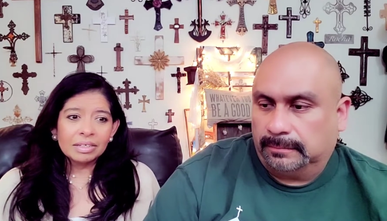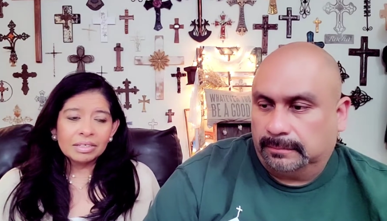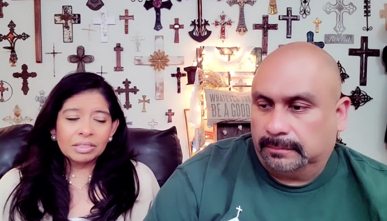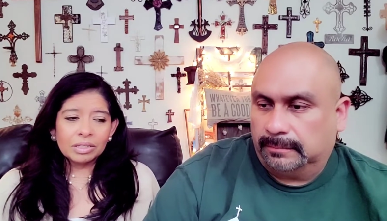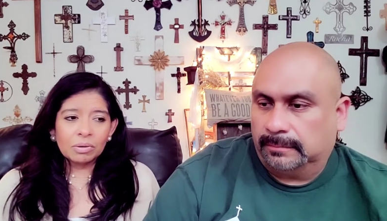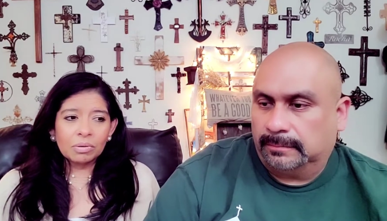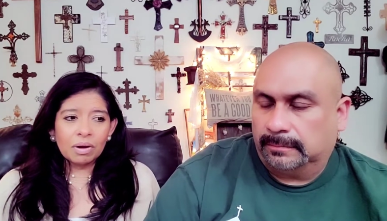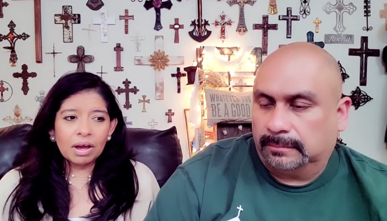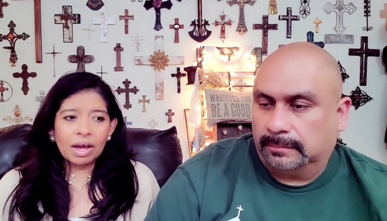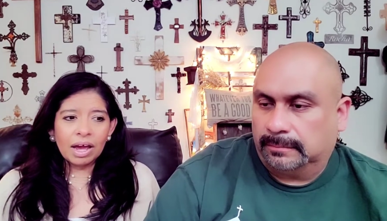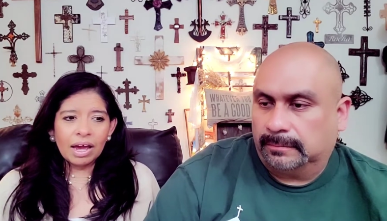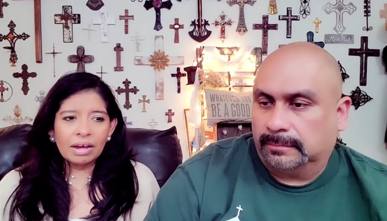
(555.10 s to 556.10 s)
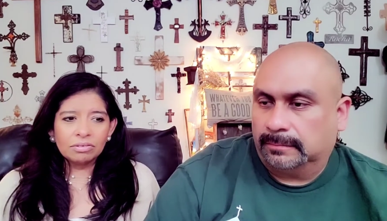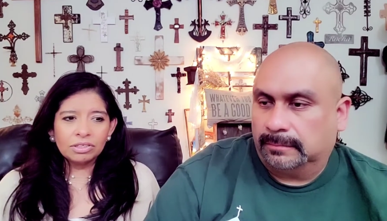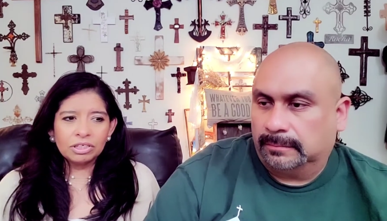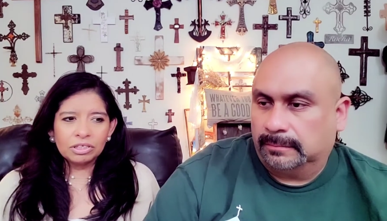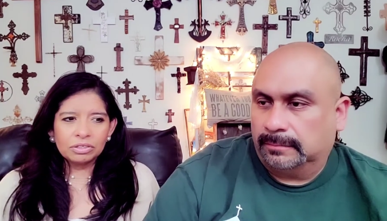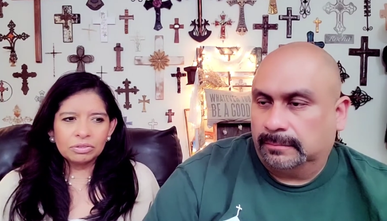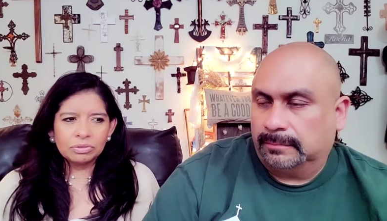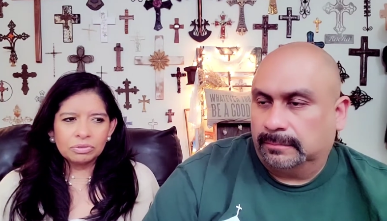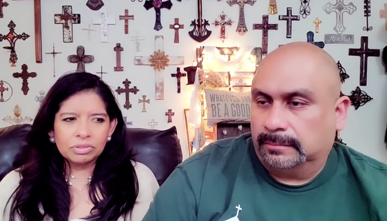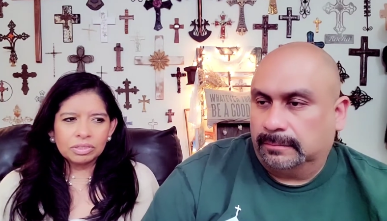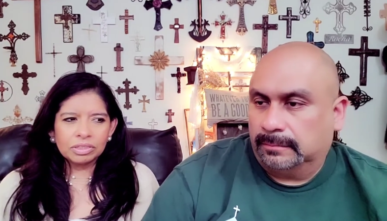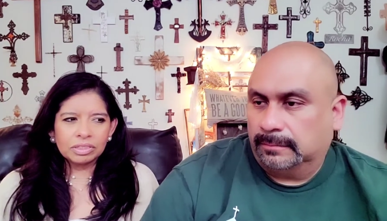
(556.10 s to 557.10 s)
Speaker 1: So how do
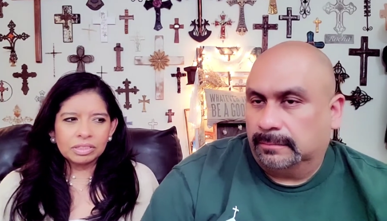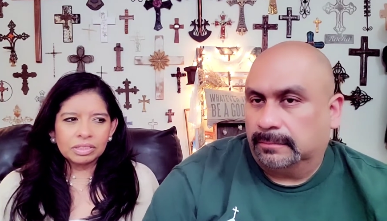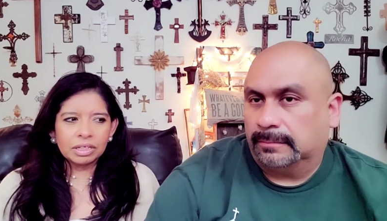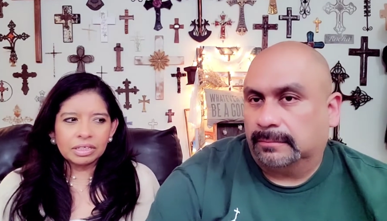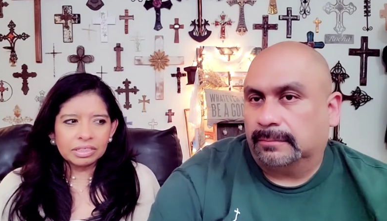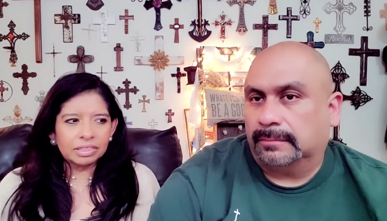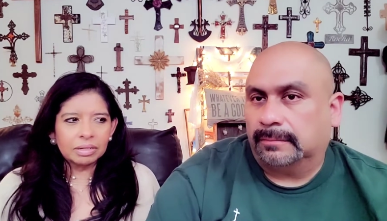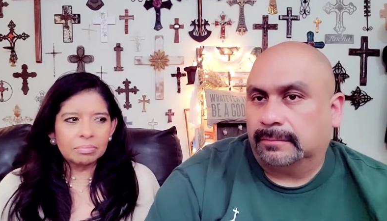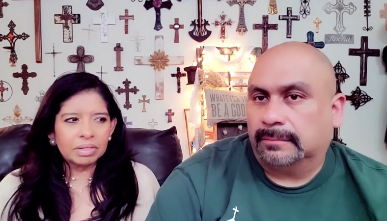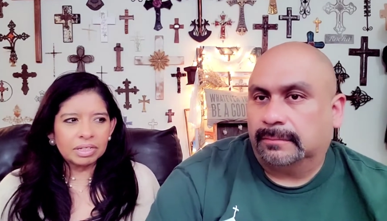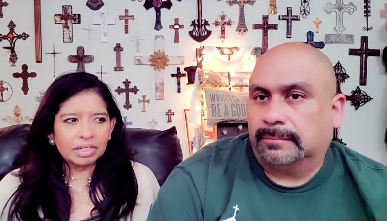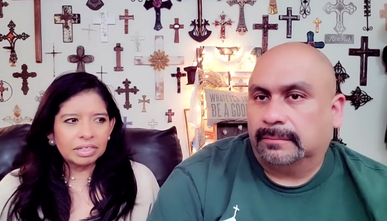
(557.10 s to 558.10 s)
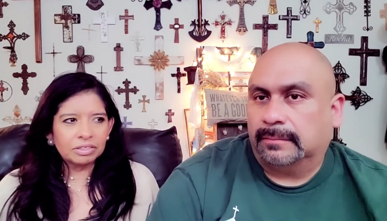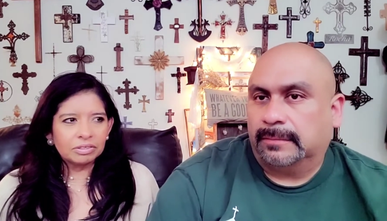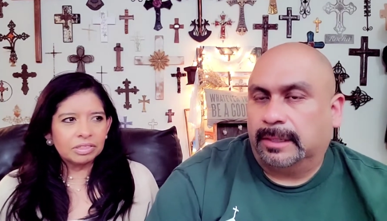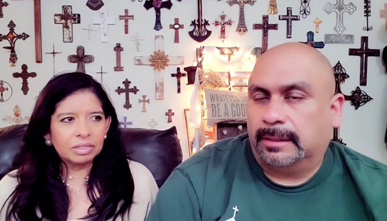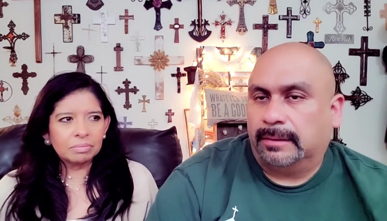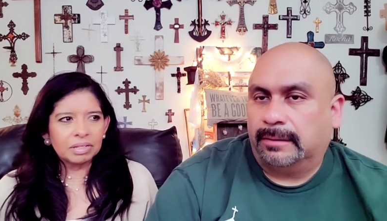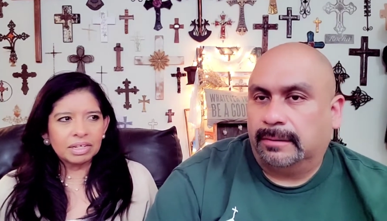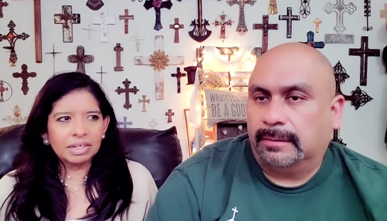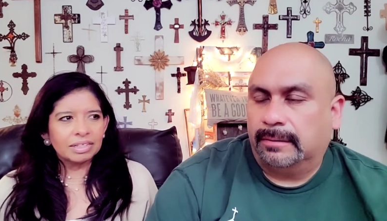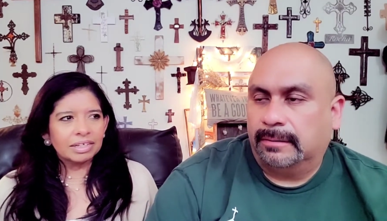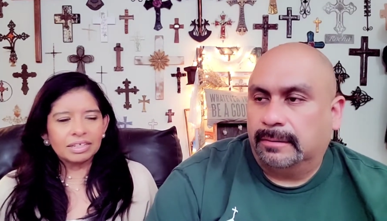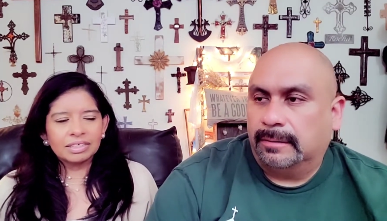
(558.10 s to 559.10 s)
you teach somebody to do
Speaker 2: yeah. something
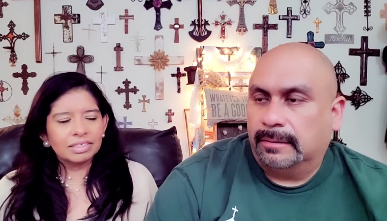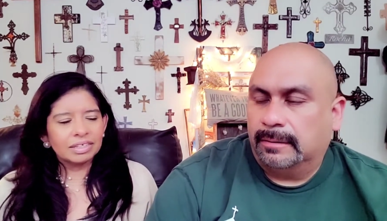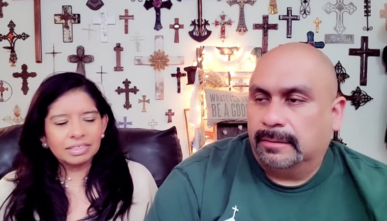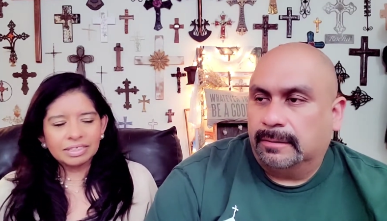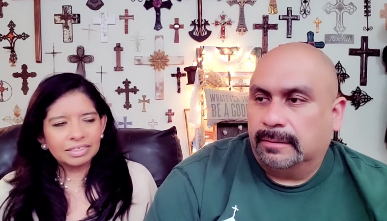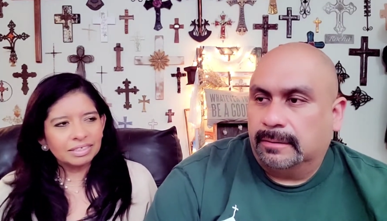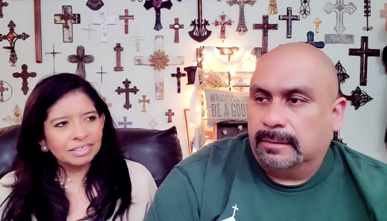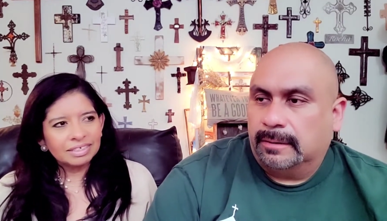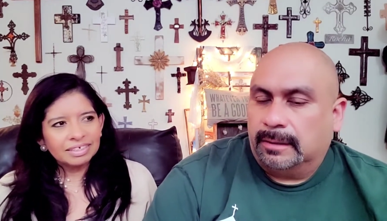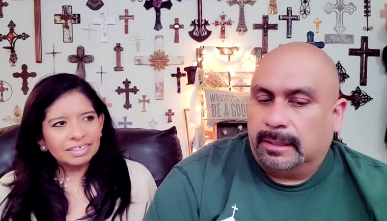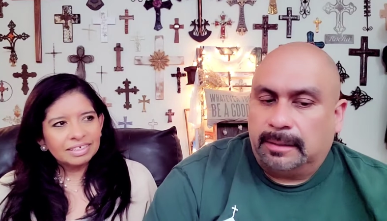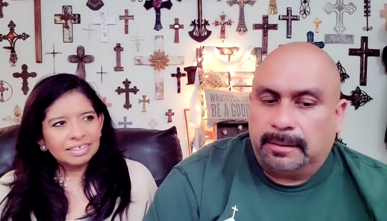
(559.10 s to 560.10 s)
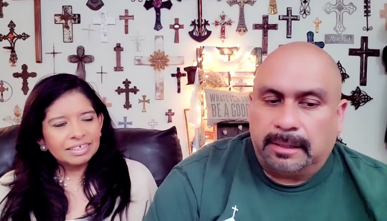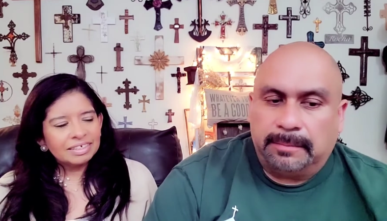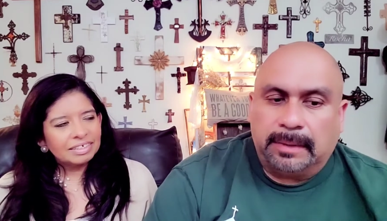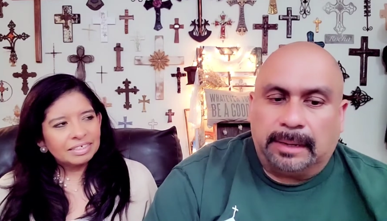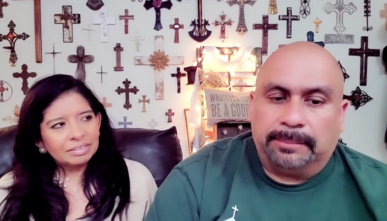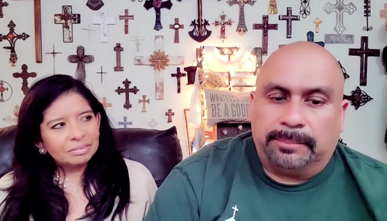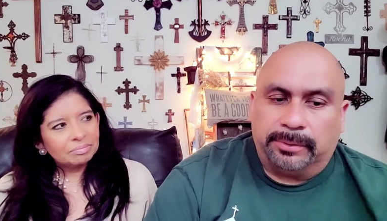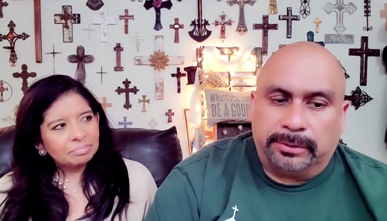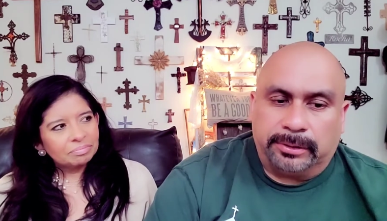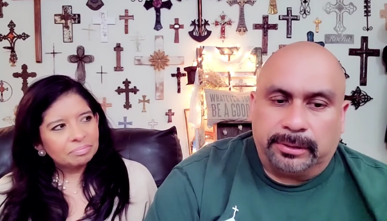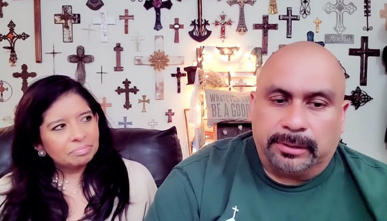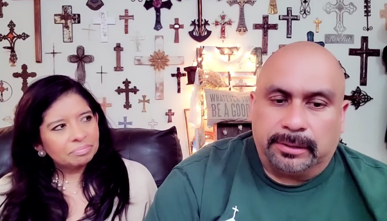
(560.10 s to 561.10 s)
like that? It doesn't. In in my
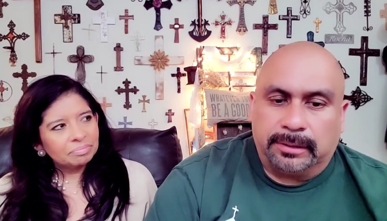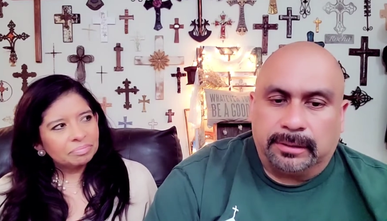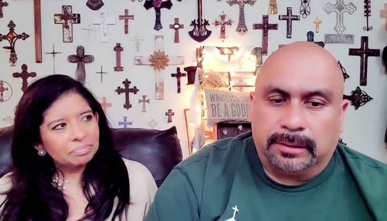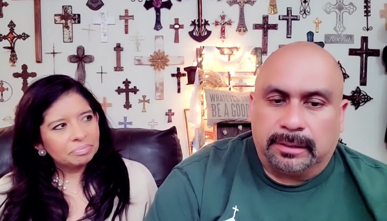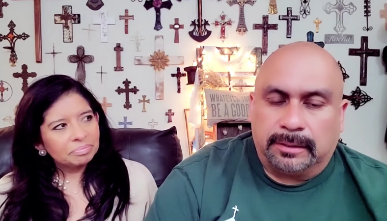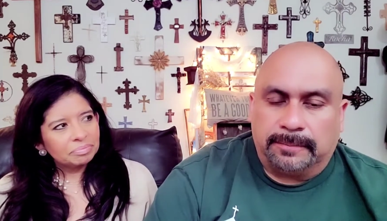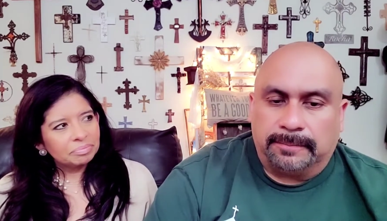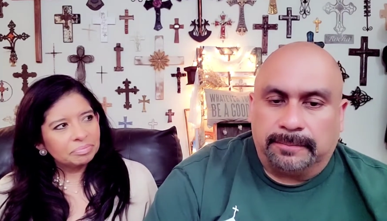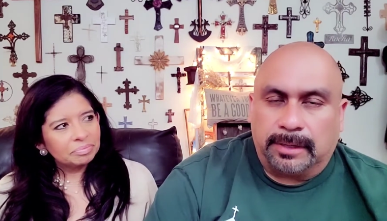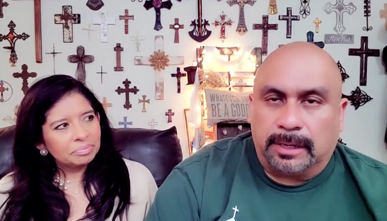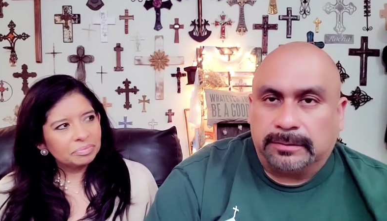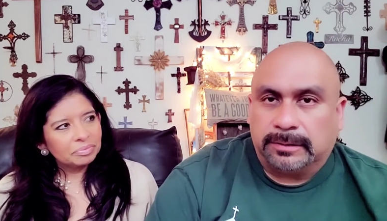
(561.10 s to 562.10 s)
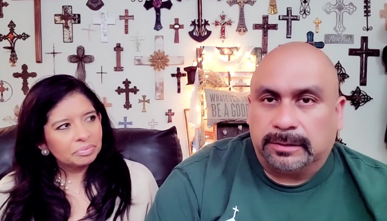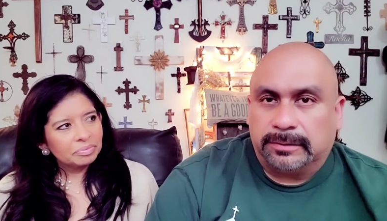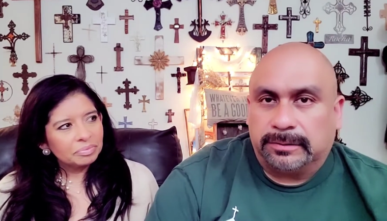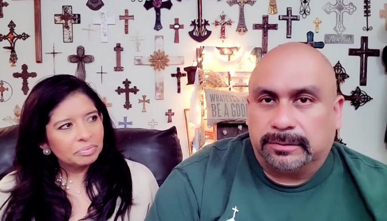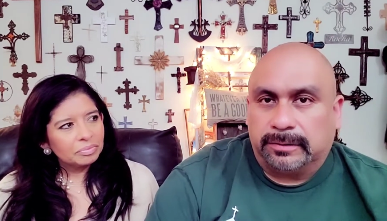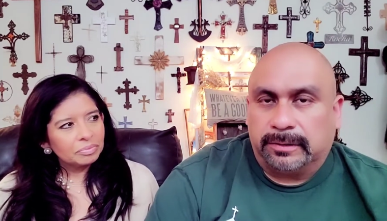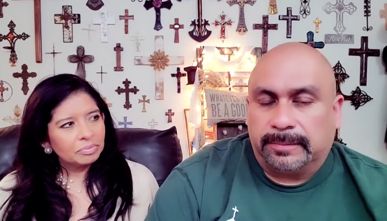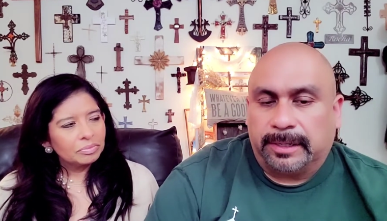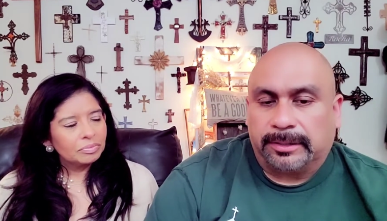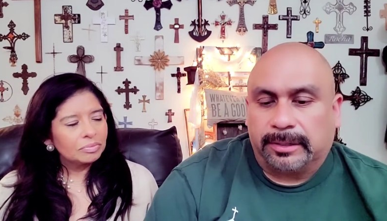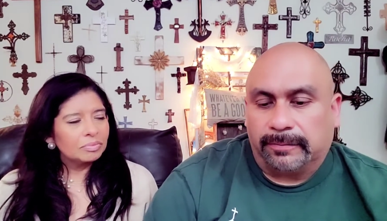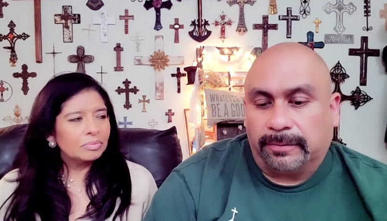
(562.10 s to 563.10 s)
book, um, Lost in the Storm,
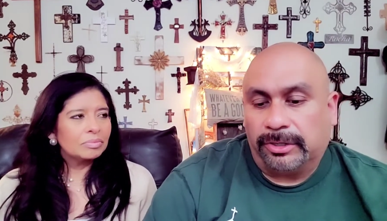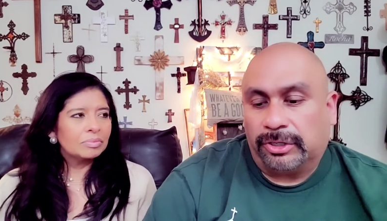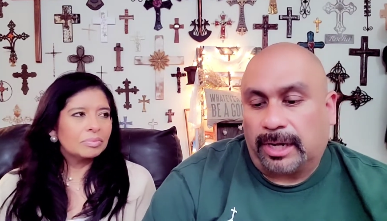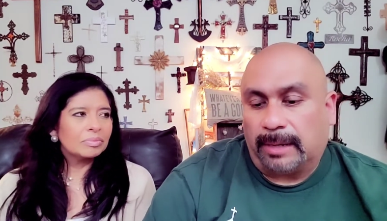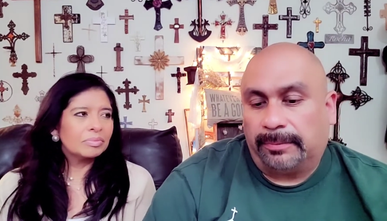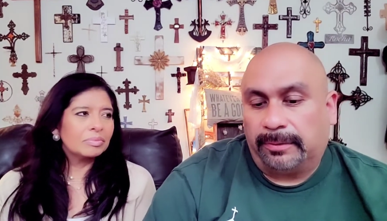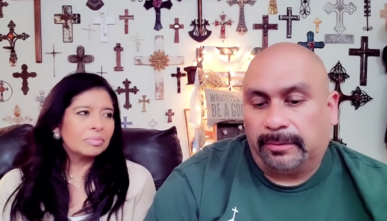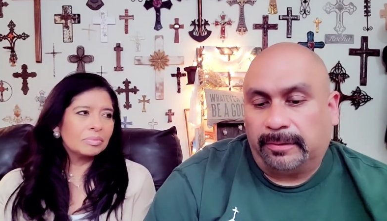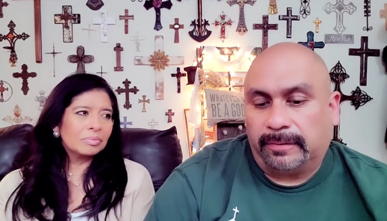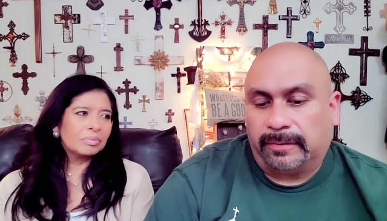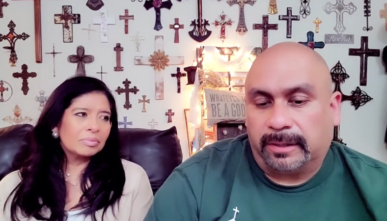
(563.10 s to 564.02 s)
actually, one chapter is